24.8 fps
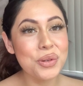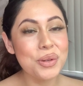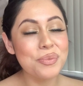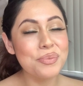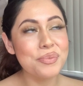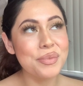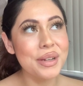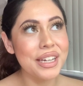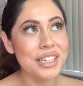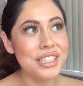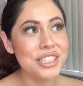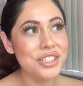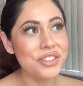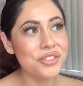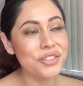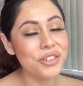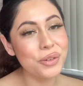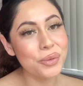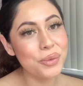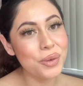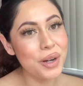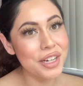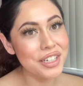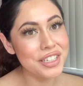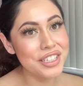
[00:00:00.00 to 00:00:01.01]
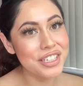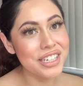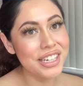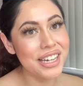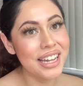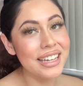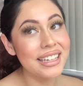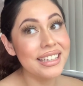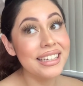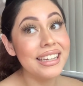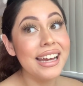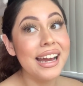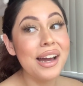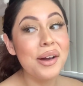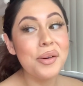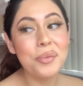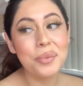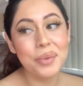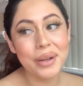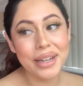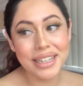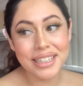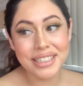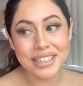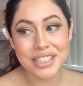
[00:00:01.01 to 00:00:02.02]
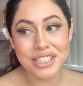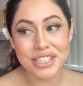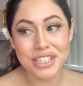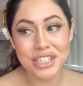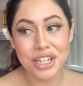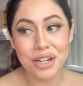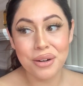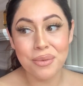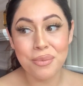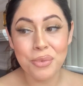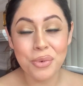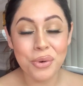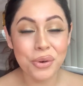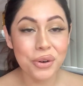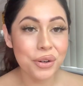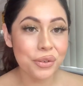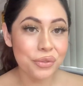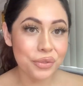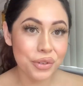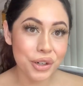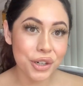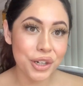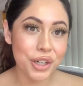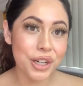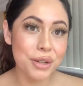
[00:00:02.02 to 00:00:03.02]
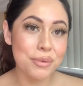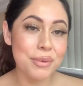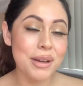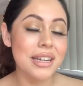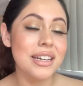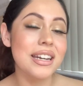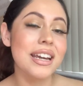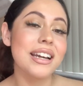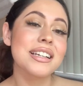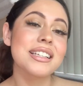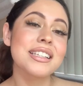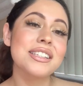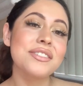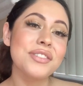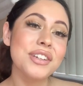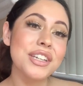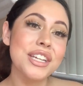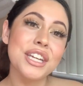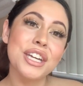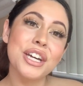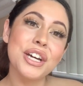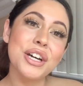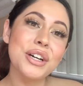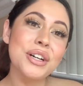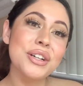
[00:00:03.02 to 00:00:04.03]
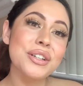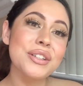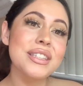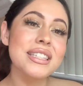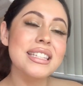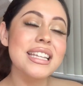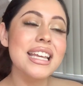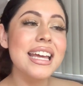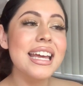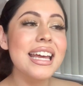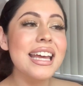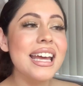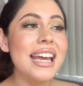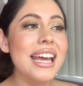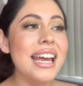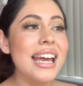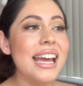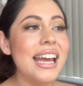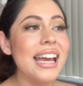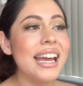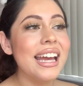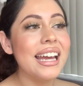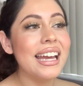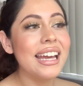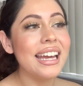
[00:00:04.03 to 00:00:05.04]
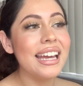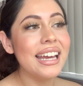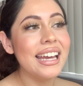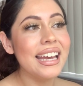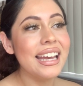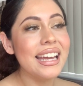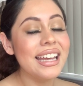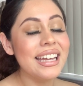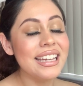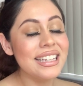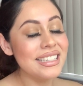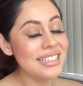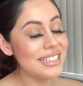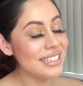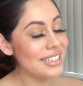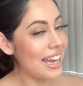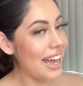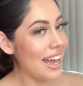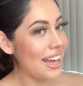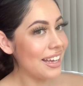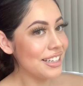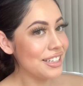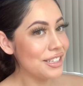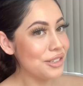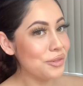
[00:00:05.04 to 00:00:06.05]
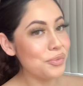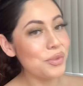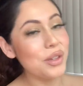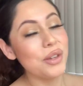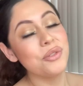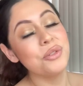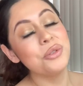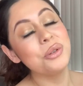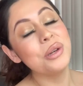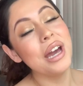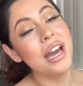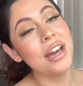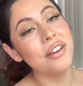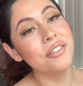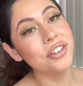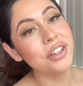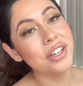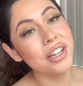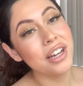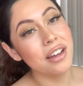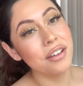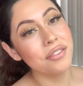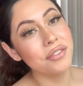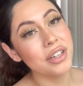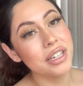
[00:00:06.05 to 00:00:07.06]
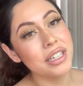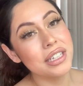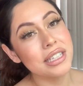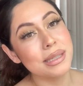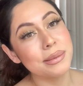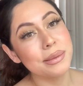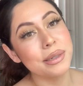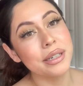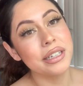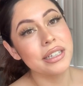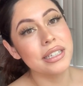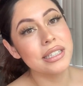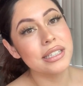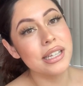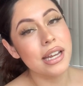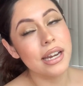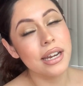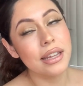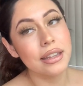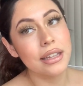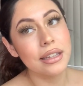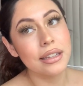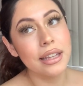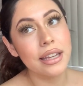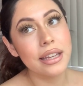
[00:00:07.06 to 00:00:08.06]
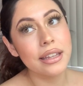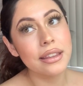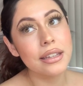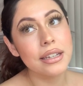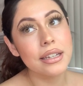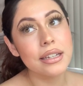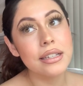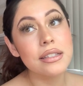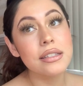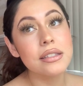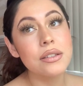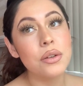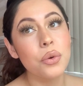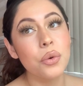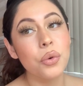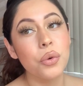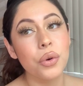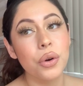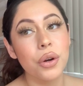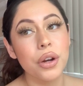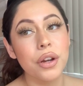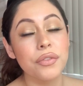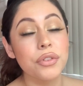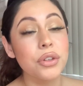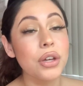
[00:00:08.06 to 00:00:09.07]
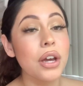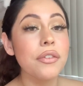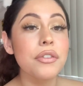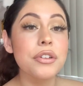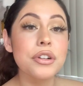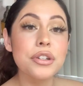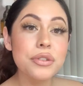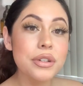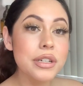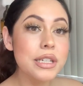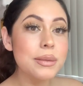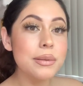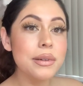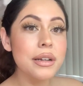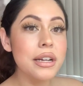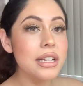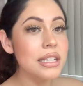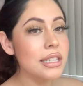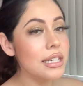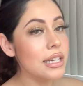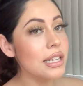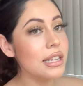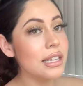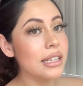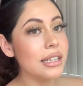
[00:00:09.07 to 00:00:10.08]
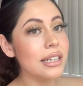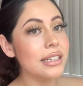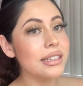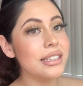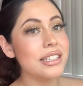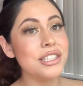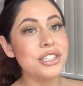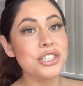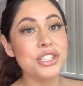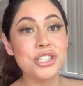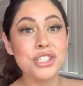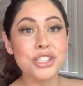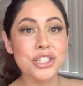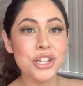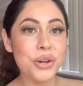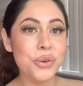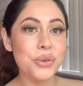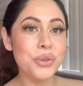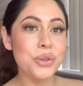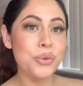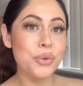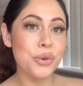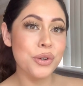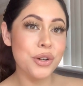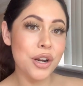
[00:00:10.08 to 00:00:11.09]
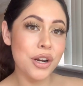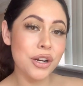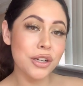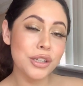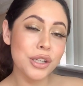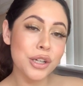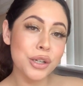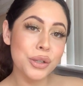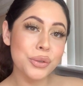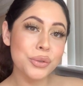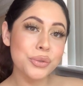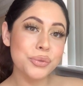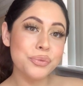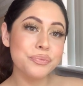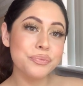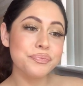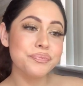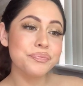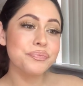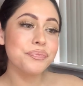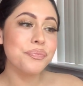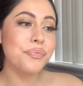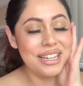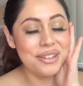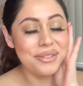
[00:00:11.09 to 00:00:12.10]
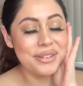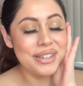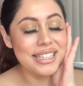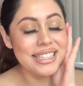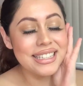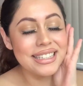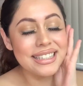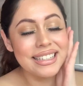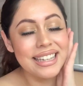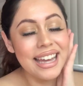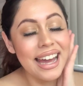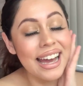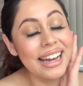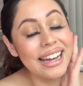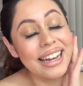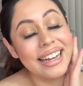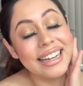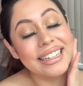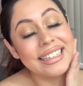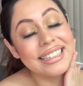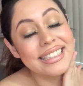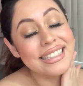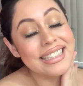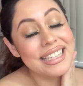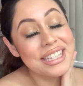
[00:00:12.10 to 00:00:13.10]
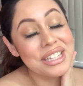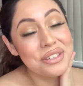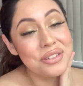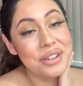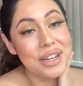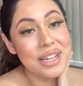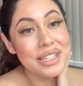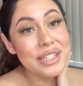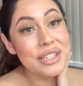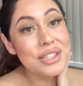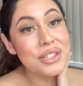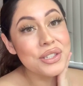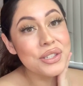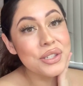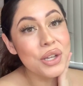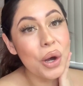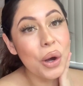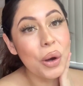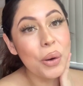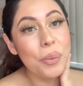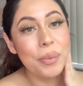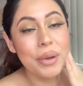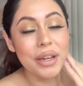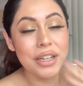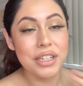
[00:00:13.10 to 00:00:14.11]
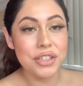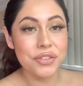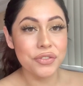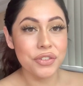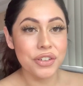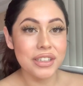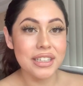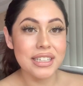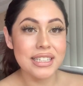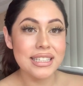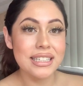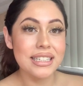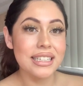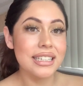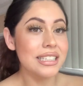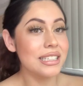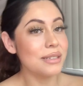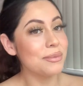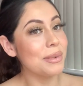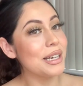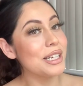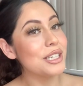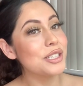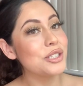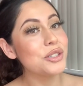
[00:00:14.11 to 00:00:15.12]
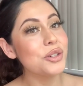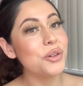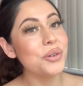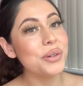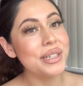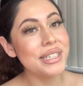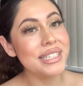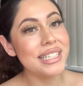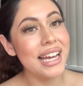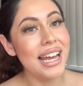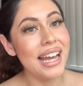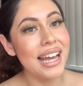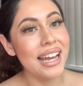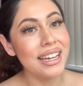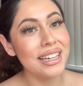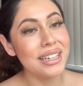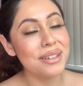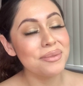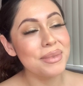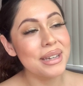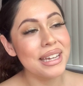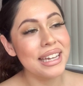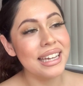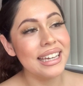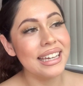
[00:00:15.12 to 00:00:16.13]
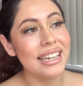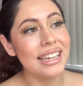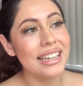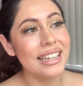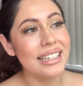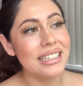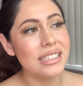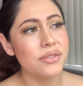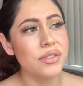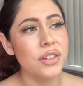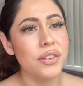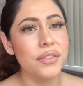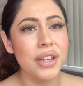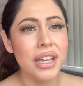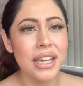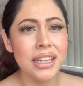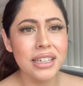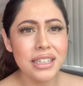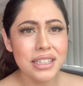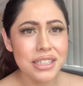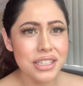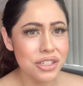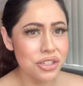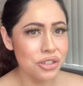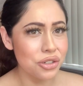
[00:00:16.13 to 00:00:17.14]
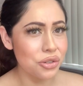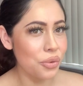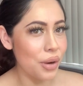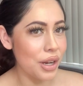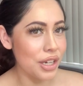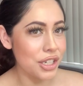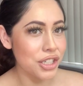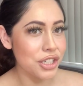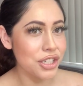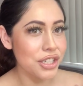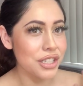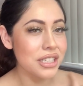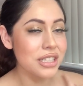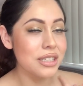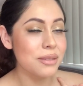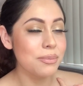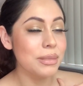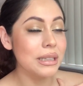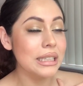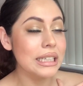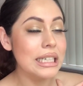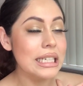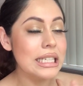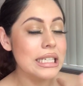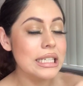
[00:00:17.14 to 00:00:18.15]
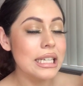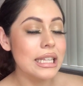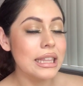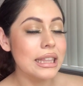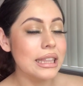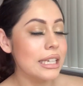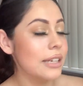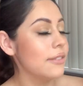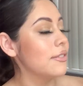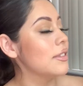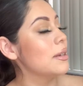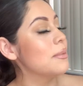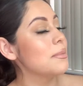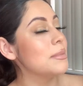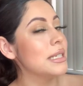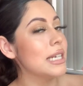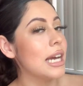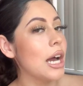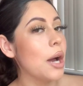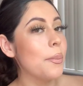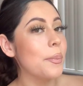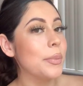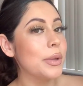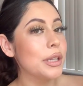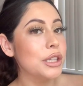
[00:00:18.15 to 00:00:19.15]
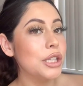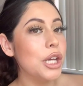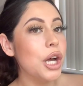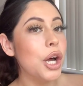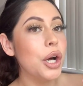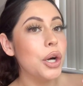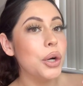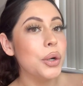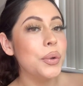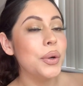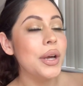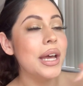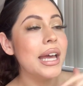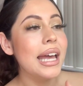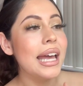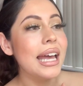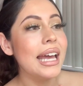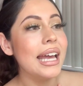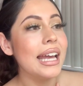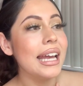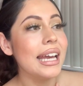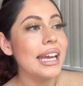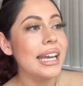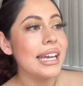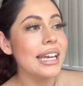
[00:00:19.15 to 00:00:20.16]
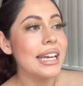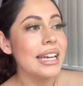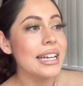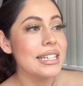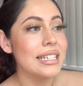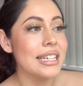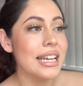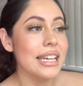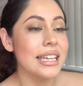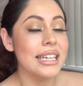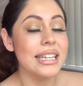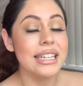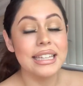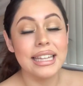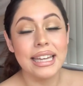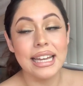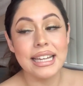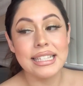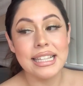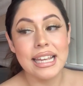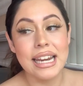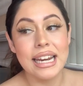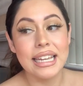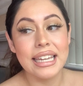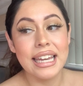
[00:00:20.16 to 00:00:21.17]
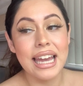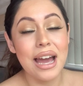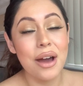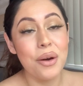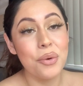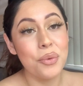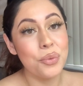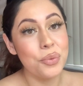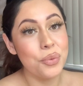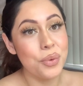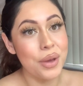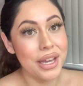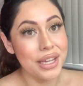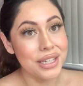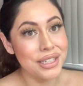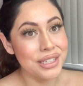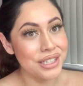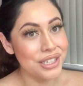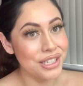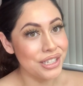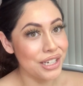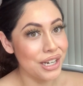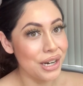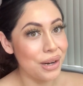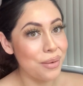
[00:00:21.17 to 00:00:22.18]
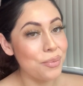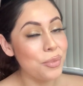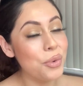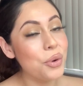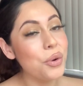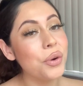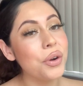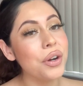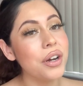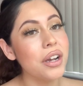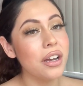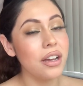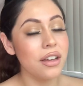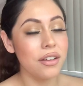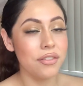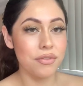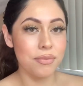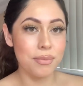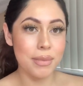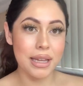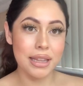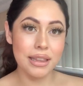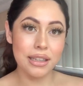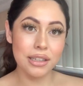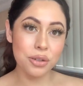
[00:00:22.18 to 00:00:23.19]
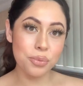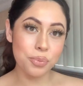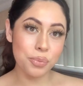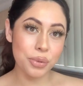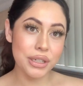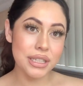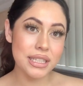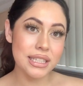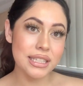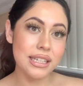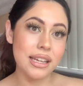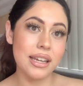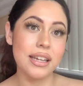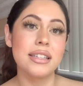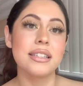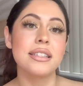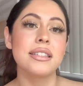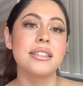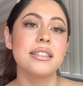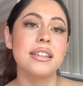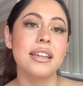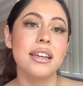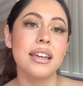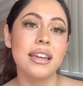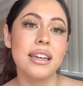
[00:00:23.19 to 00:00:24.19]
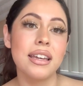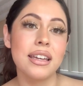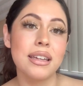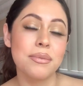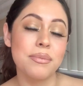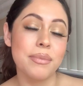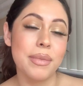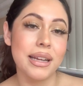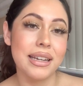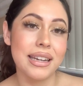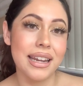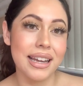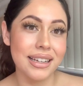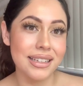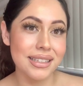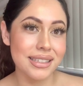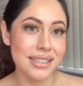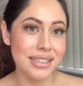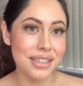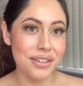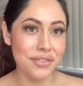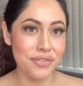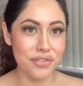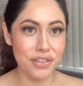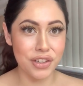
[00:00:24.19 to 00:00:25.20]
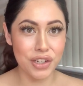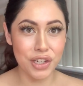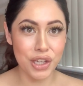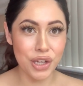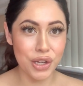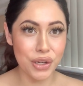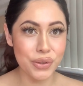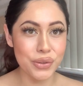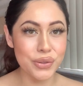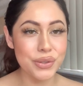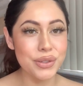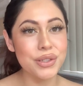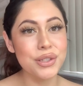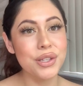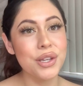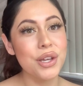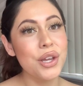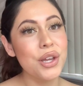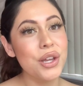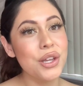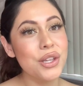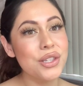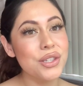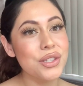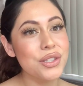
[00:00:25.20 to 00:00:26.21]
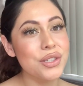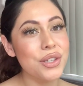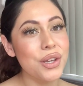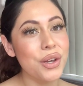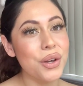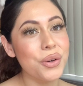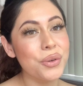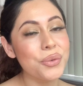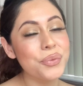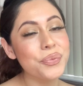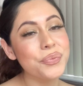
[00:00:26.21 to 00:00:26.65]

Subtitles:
much for watching. I can't wait to share more of her in my next videos. And yeah, if you ever have experienced anything like this, or if you ever do experience anything like this, just know you are not alone. Anyways, yeah guys, thank you guys so much for listening to my story time. And if you have any additional questions, please leave them down below. And like I said, I can't wait to share more of my little princess in my next videos. So